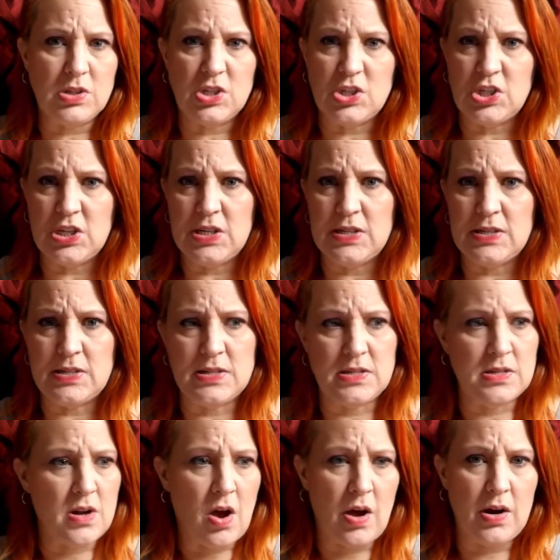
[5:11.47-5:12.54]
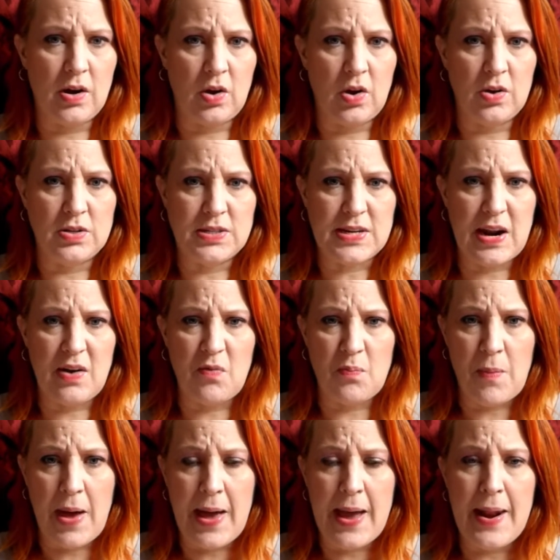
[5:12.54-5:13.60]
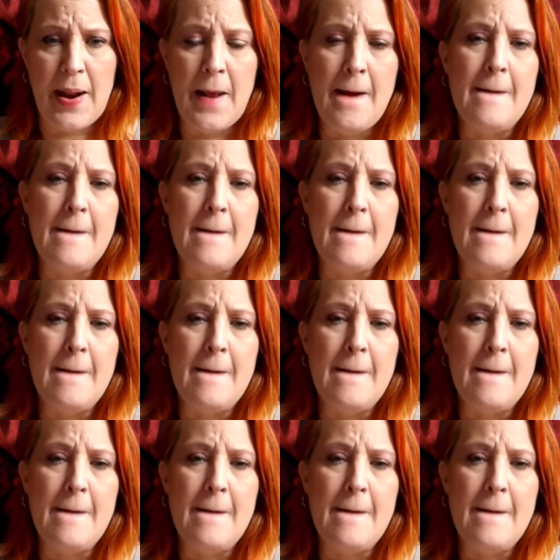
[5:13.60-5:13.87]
She's not in a good state of mind.